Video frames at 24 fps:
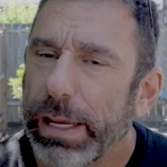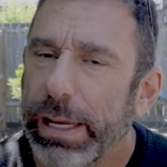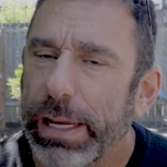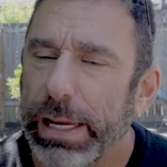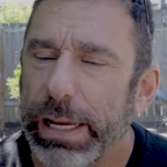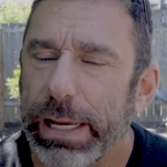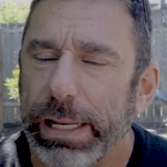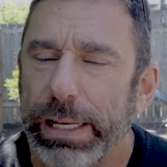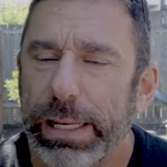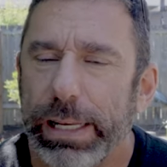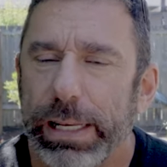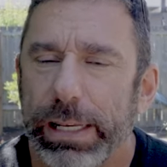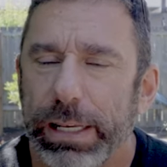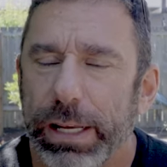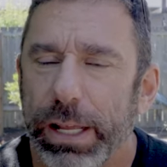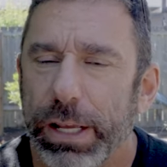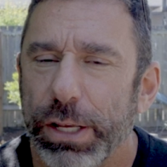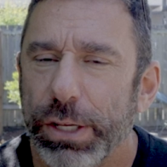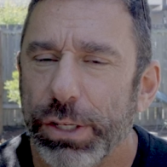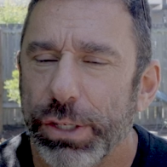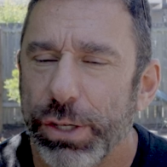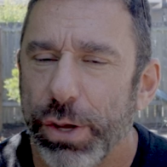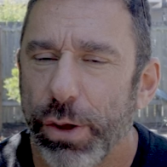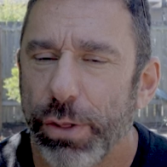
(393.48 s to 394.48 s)
eating
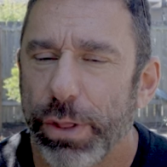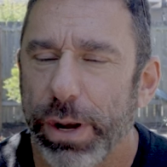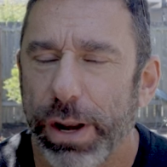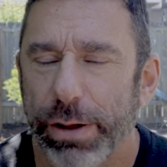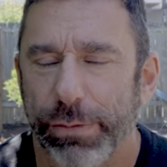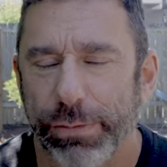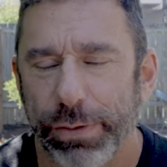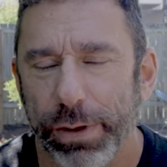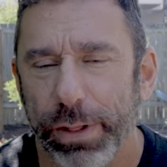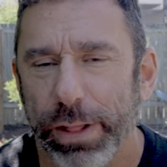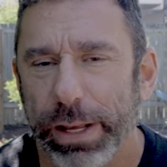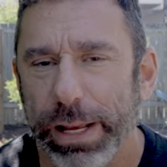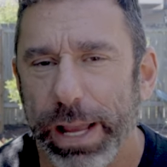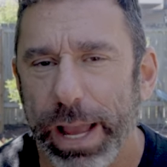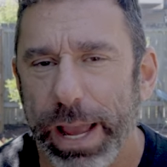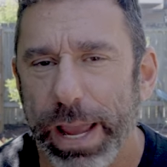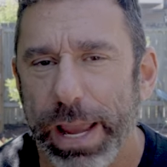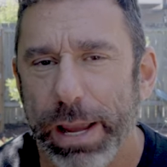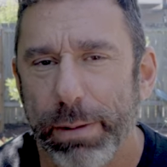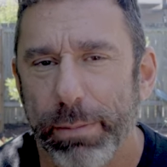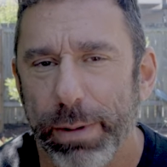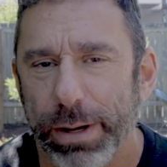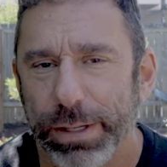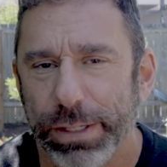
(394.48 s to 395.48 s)
so that I feel like I
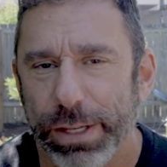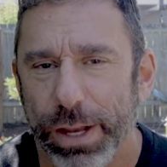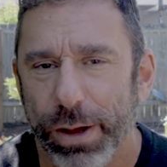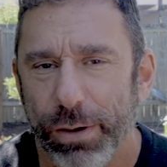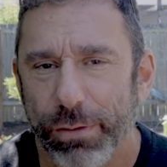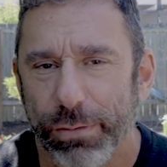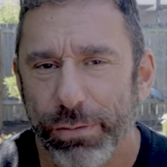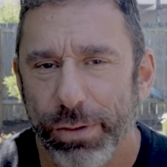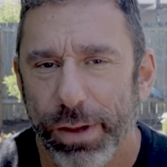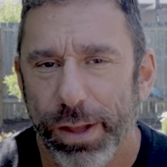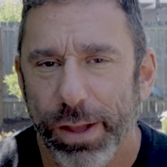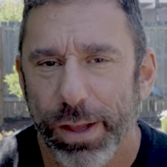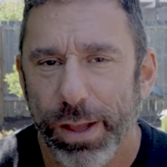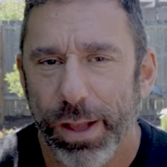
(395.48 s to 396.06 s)
hate myself.